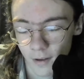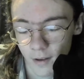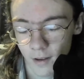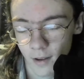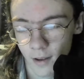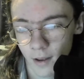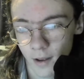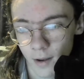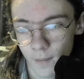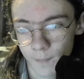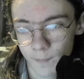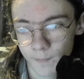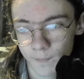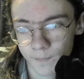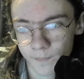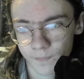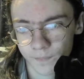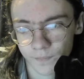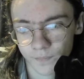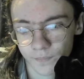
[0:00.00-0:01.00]
I
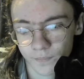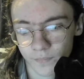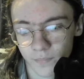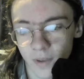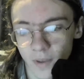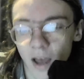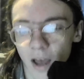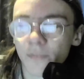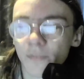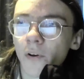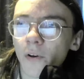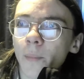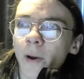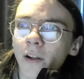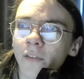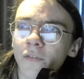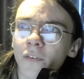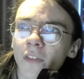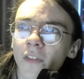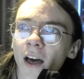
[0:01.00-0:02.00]
feel
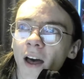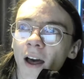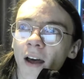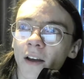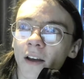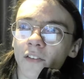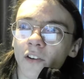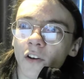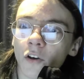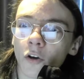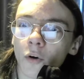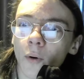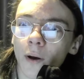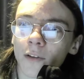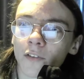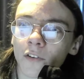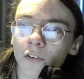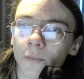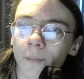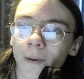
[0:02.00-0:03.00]
bad for that actor who had
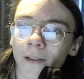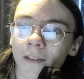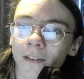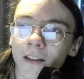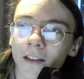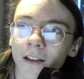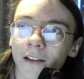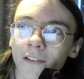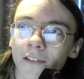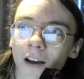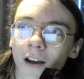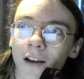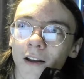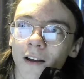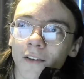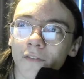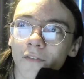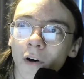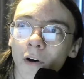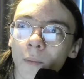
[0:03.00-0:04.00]
to spend the entire
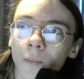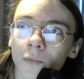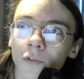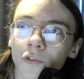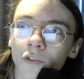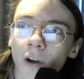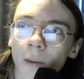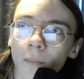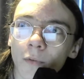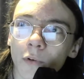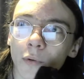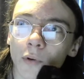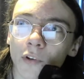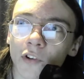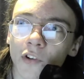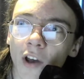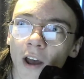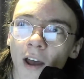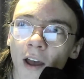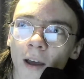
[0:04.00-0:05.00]
film strapped to a
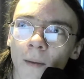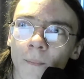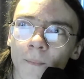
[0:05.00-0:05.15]
chair.